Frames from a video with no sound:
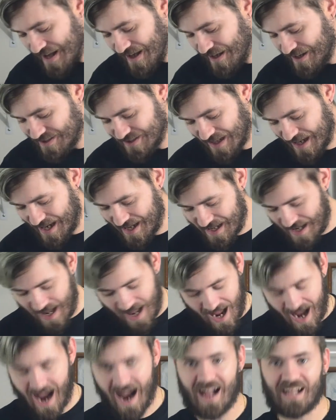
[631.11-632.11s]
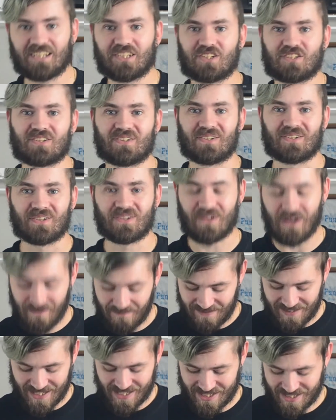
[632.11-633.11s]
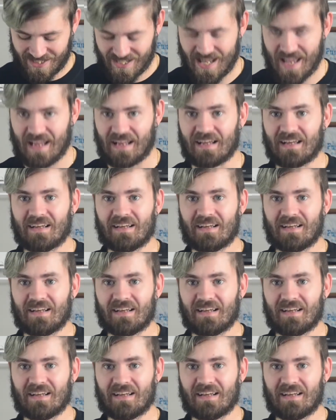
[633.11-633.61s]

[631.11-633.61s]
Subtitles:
because I just love this thing,